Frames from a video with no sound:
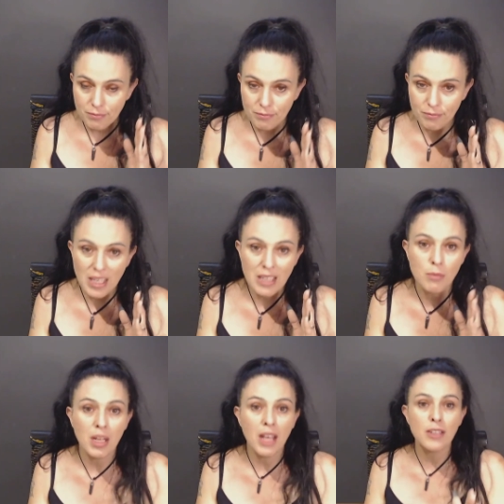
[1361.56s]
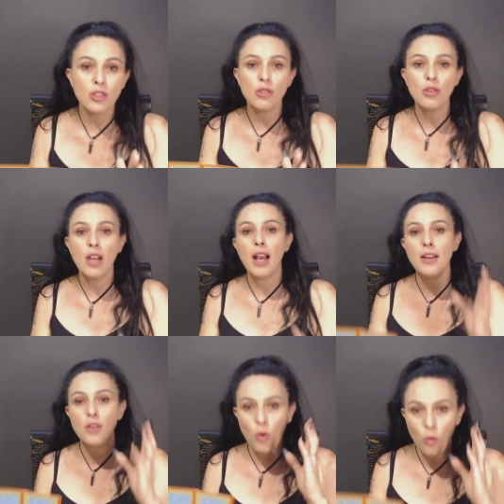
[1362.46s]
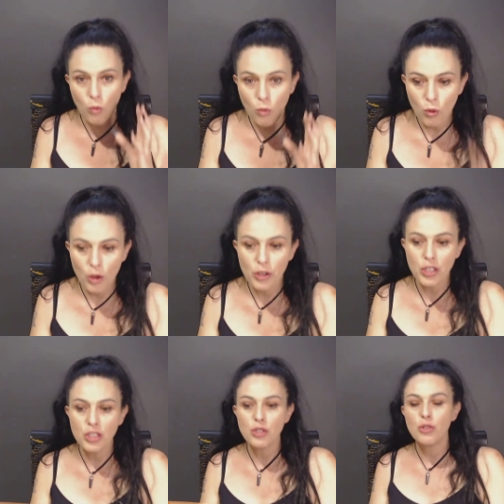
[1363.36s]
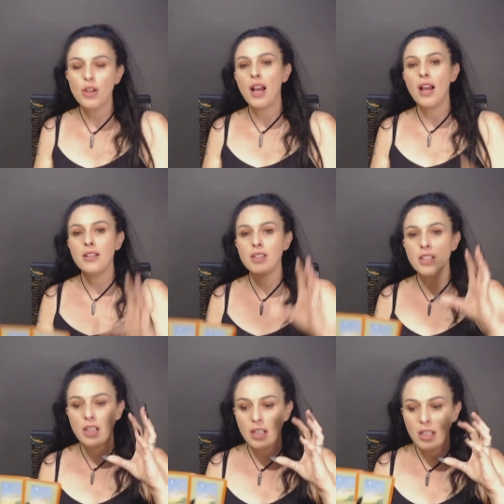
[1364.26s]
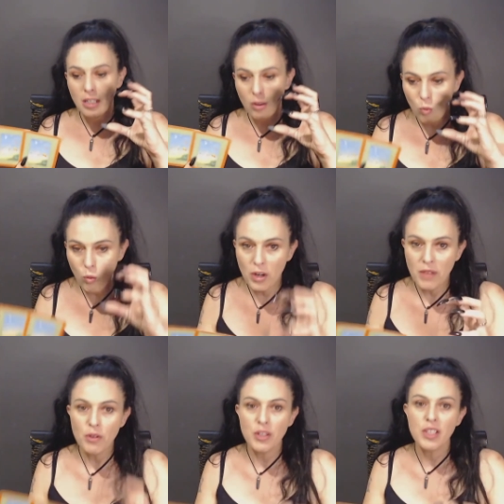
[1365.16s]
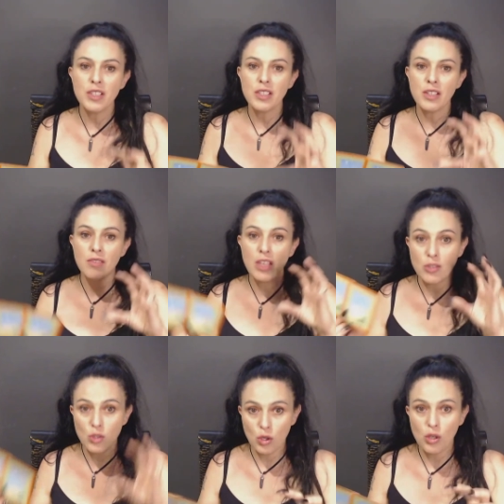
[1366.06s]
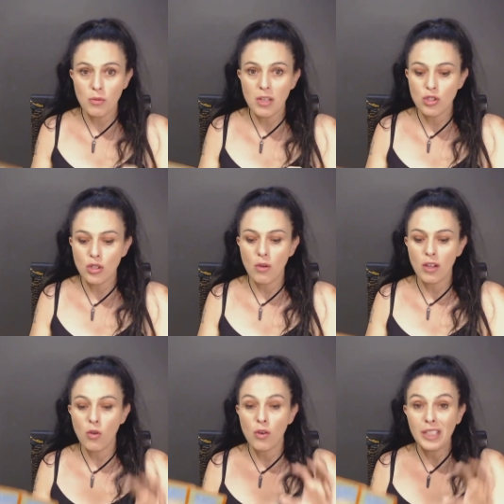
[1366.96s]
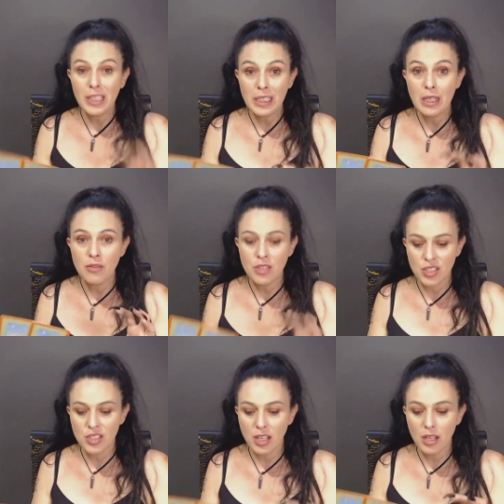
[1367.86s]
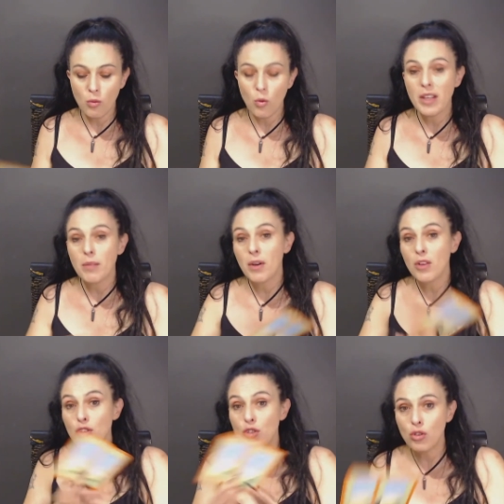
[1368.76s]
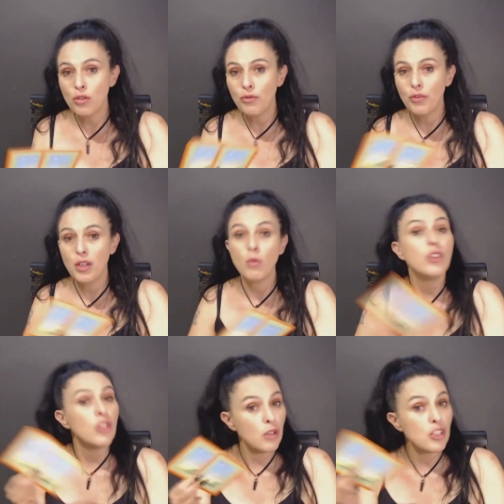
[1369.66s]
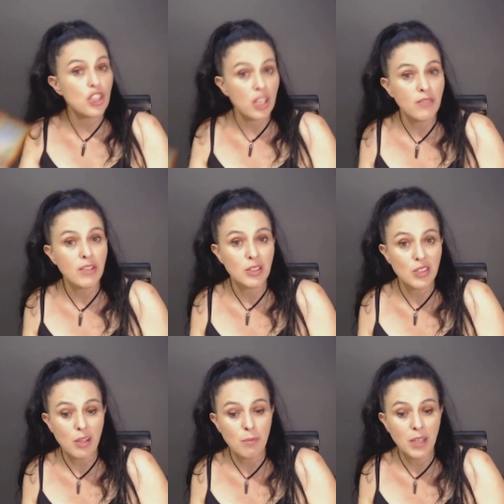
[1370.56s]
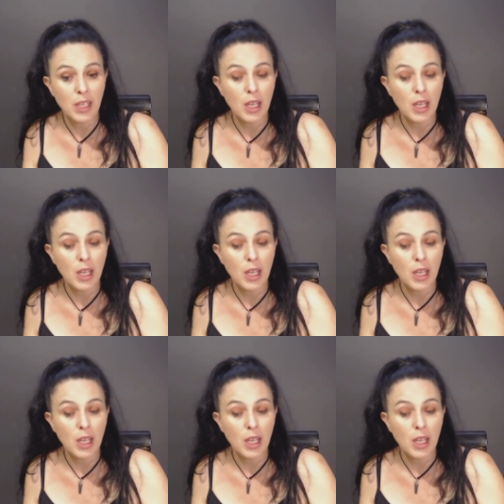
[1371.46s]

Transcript: either playing too hard, working too hard, whatever it is, there's too much going on in the second week. But I do feel you're achieving something.